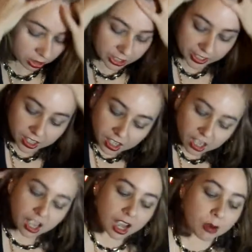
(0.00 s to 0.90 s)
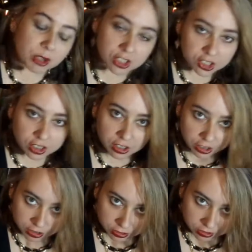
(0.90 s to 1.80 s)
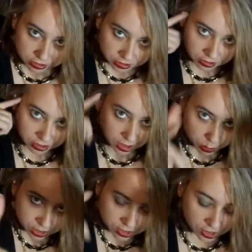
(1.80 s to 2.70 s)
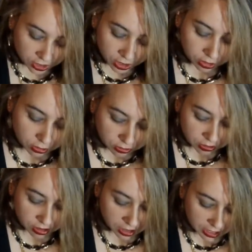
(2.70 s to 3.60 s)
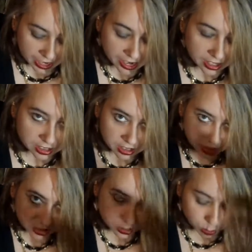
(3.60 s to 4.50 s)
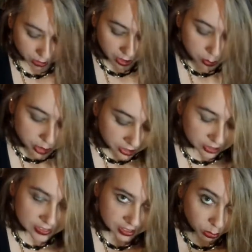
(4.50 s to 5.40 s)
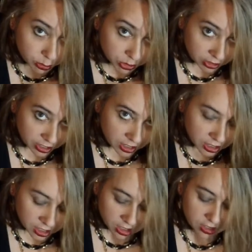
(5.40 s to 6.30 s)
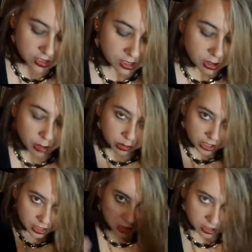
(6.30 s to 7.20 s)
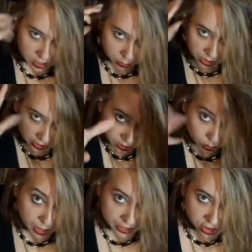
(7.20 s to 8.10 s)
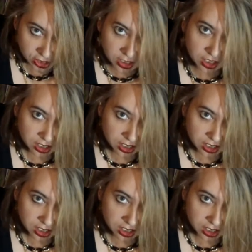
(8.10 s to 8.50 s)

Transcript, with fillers: Okay, I'm gonna show you. I'm gonna show you how to do this, but I want you to see what I'm doing. So I'm gonna, I'm gonna do magic.